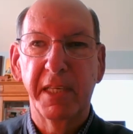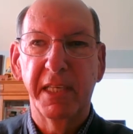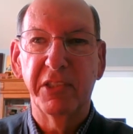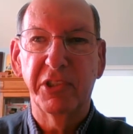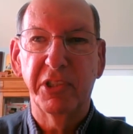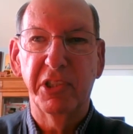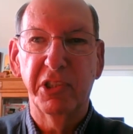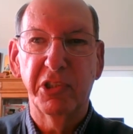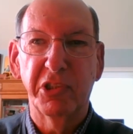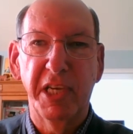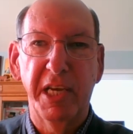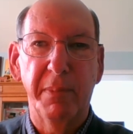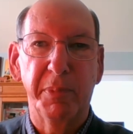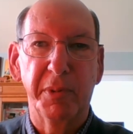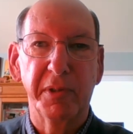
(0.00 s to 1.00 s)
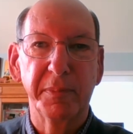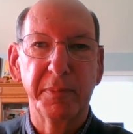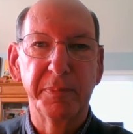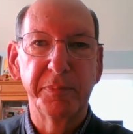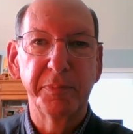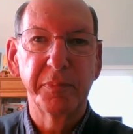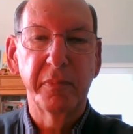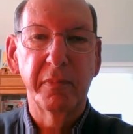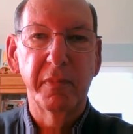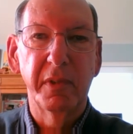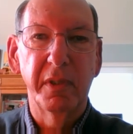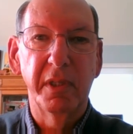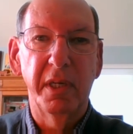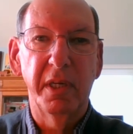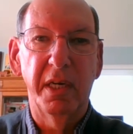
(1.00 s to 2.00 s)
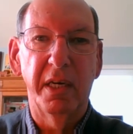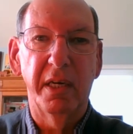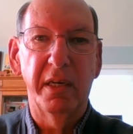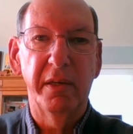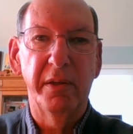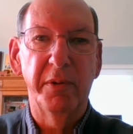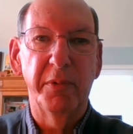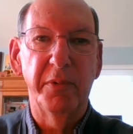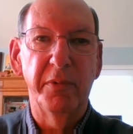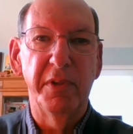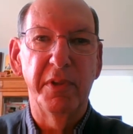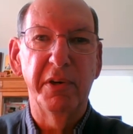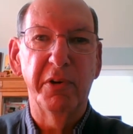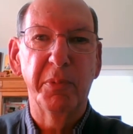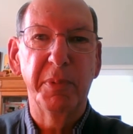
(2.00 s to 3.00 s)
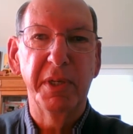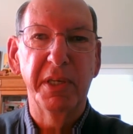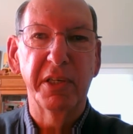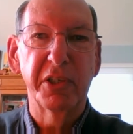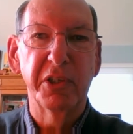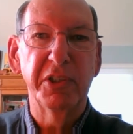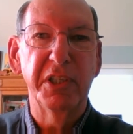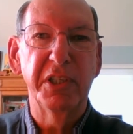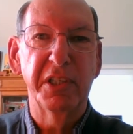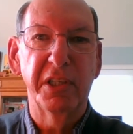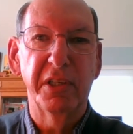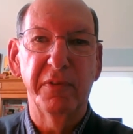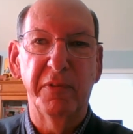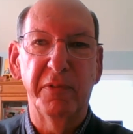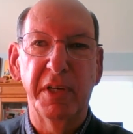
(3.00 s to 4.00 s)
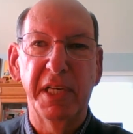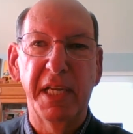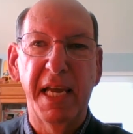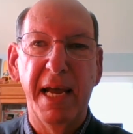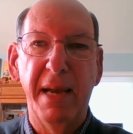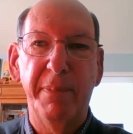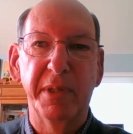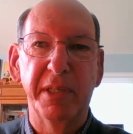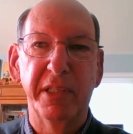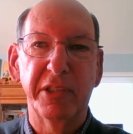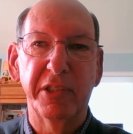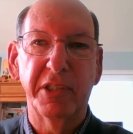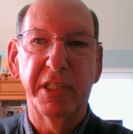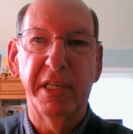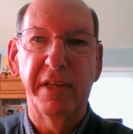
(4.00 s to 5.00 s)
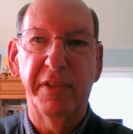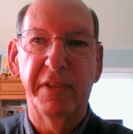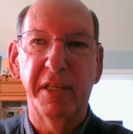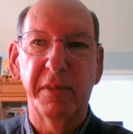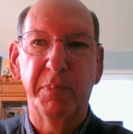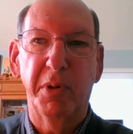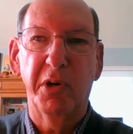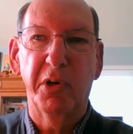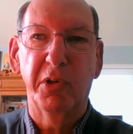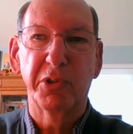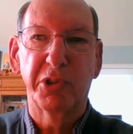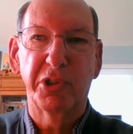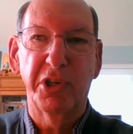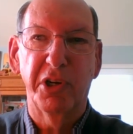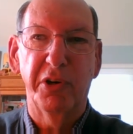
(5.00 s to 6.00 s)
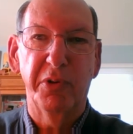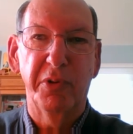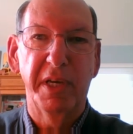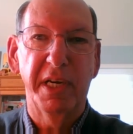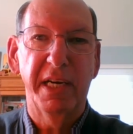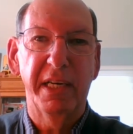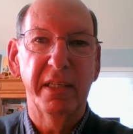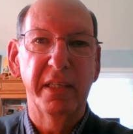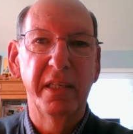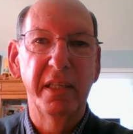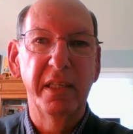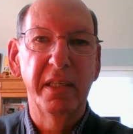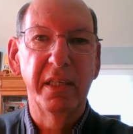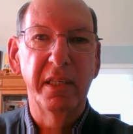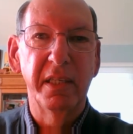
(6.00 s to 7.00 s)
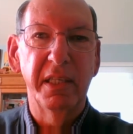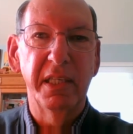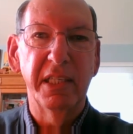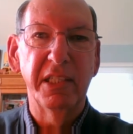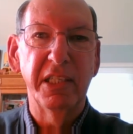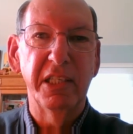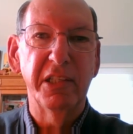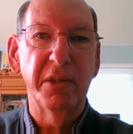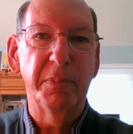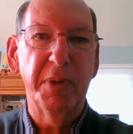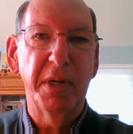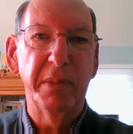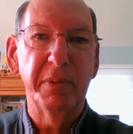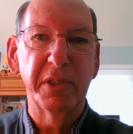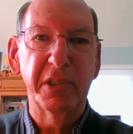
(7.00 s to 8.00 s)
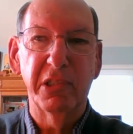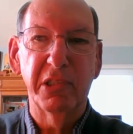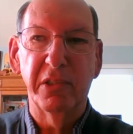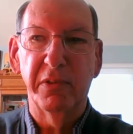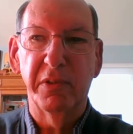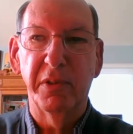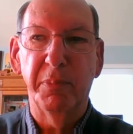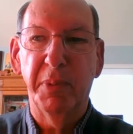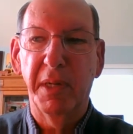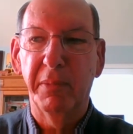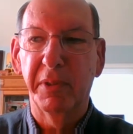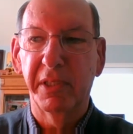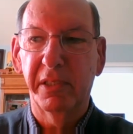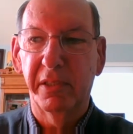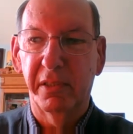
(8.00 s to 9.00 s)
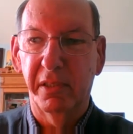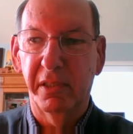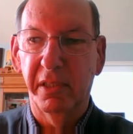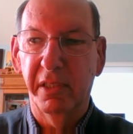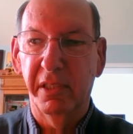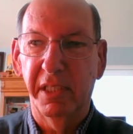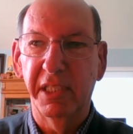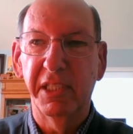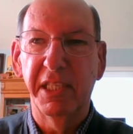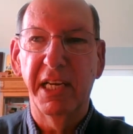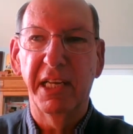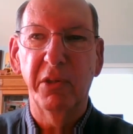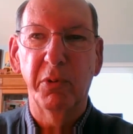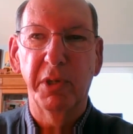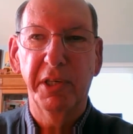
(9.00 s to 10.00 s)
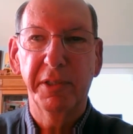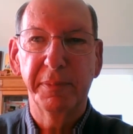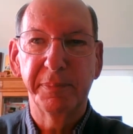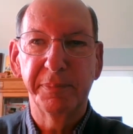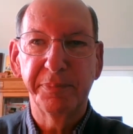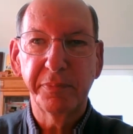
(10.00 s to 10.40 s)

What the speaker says: as an example, there will be a good deal of unhappiness. And I think polls show that indeed the public in Delaware,